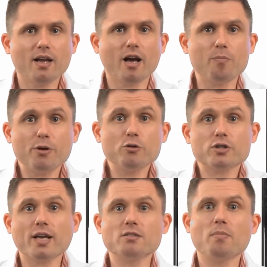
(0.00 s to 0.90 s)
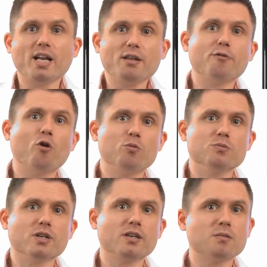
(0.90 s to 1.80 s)
Abuse takes many
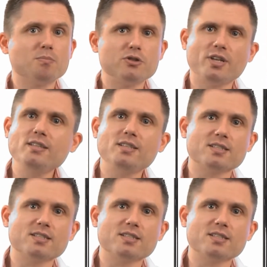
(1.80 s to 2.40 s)
forms and can present